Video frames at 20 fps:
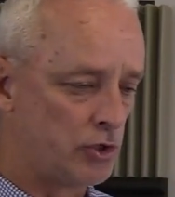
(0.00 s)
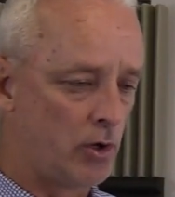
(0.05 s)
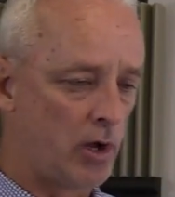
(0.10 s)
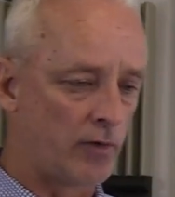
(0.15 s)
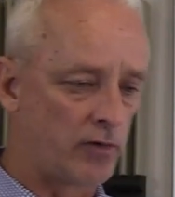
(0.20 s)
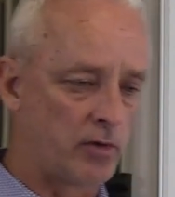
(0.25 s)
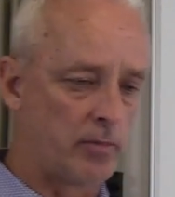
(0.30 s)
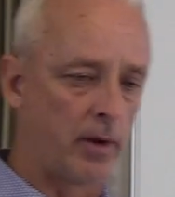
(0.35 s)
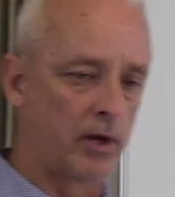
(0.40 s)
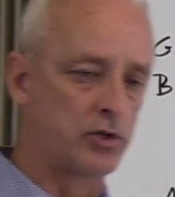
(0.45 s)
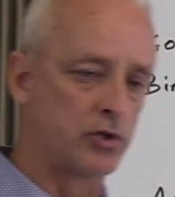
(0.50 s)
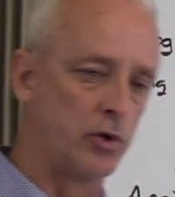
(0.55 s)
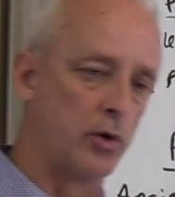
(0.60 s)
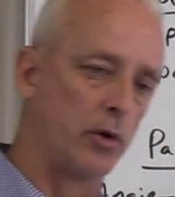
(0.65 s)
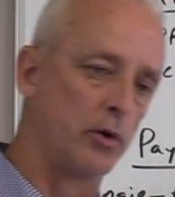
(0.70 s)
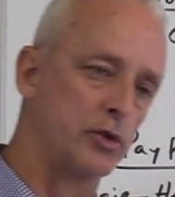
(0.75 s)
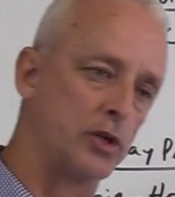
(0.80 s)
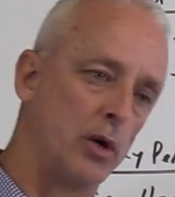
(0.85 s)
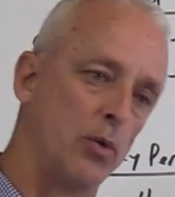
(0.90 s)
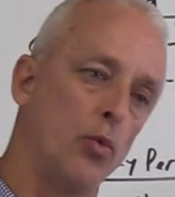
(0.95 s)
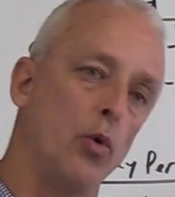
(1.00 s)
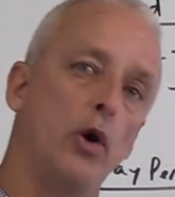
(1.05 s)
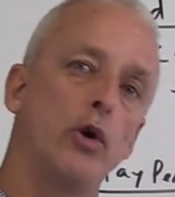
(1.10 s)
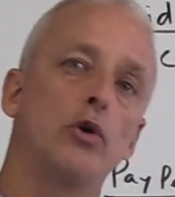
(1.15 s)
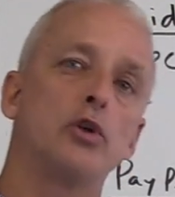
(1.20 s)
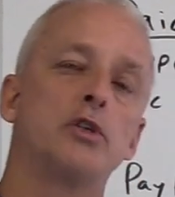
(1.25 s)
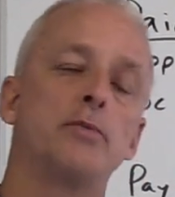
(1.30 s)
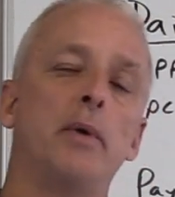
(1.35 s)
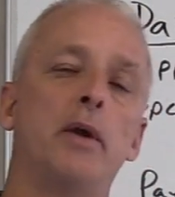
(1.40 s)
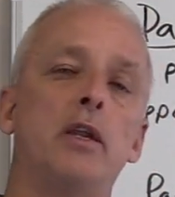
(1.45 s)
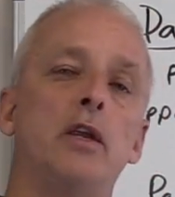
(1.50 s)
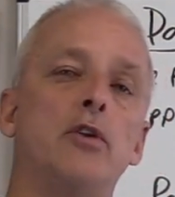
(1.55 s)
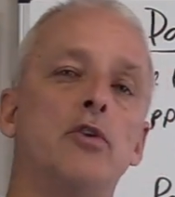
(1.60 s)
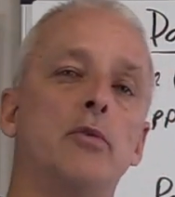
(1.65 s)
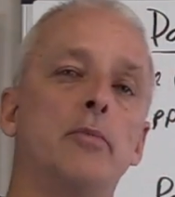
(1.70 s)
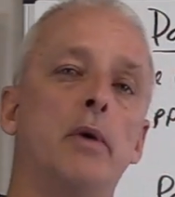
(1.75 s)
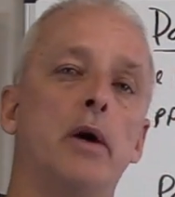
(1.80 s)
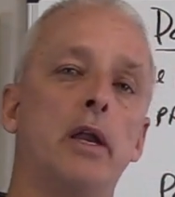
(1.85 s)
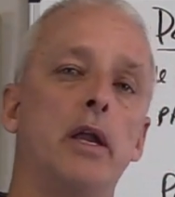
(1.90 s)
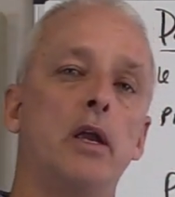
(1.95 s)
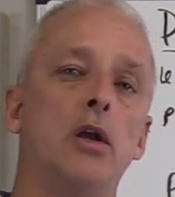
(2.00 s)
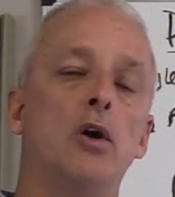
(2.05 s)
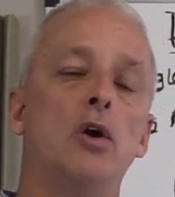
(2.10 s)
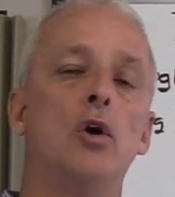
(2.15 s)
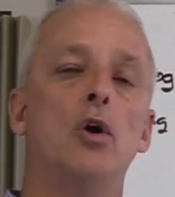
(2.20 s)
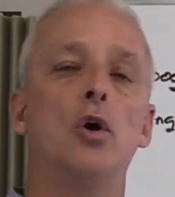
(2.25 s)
you have to make sure you understand what you're spending your money